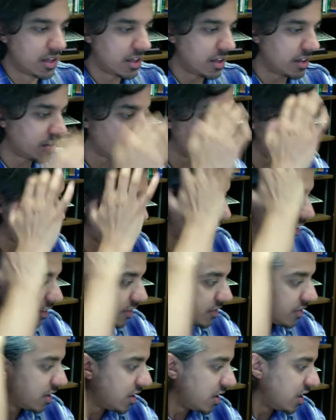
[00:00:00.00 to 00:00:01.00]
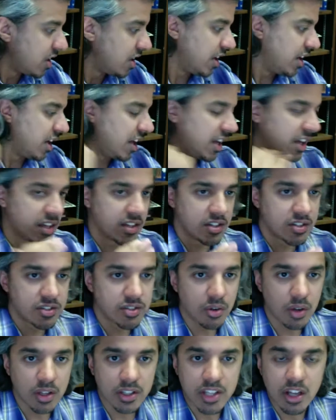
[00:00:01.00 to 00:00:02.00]
the readings.
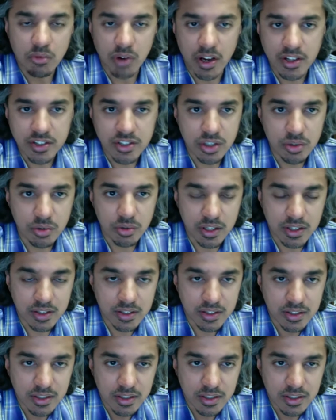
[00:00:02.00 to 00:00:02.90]
So I'll get right to it.